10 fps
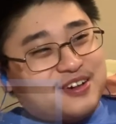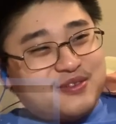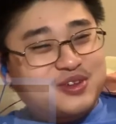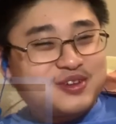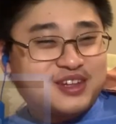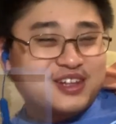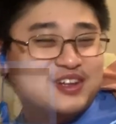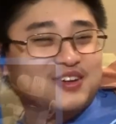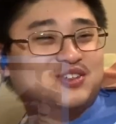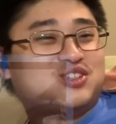You
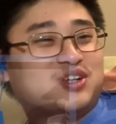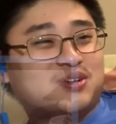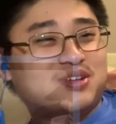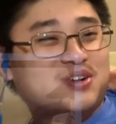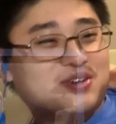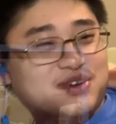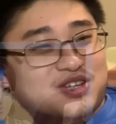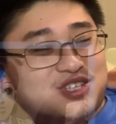know, Jotaro is